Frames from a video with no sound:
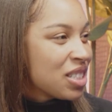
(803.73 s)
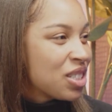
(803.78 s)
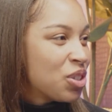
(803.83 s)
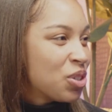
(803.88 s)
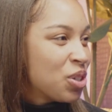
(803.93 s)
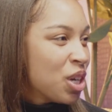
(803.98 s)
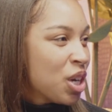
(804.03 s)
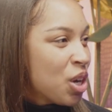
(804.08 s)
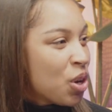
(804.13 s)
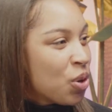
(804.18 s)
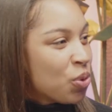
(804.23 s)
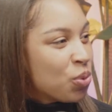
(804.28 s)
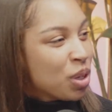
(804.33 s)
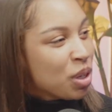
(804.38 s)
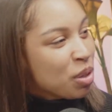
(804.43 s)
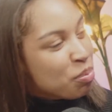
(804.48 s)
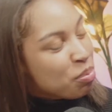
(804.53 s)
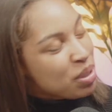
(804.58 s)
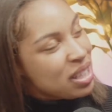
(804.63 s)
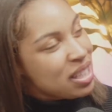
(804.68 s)
So,
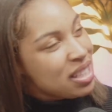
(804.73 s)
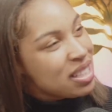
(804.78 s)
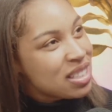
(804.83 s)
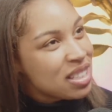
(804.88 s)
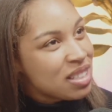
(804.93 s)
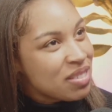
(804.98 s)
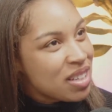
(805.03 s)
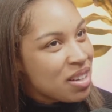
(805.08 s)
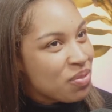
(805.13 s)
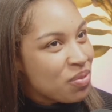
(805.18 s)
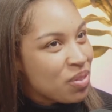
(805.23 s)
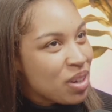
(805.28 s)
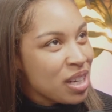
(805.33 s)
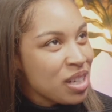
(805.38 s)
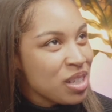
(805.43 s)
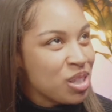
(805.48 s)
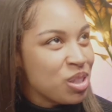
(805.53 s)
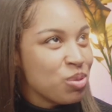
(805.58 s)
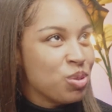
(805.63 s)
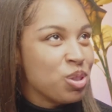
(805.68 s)
what piece of
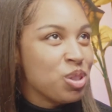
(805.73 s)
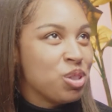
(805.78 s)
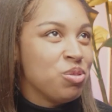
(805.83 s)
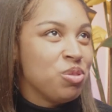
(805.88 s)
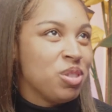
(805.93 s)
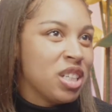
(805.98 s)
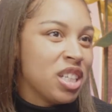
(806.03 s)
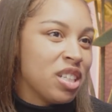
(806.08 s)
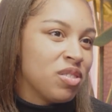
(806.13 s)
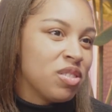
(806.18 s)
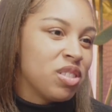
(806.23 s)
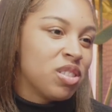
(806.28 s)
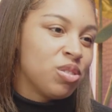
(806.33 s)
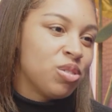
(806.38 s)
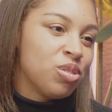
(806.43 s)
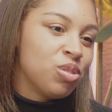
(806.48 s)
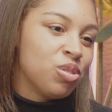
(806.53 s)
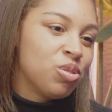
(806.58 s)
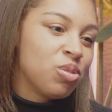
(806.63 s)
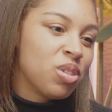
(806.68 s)
advice would you give
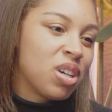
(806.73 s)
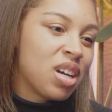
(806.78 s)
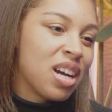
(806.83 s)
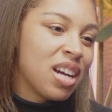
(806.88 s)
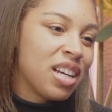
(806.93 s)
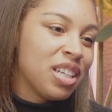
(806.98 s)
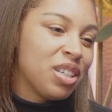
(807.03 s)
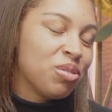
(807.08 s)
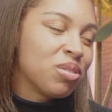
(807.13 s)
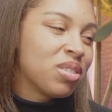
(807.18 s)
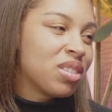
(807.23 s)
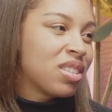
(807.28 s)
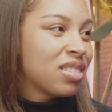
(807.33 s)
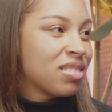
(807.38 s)
to our youth?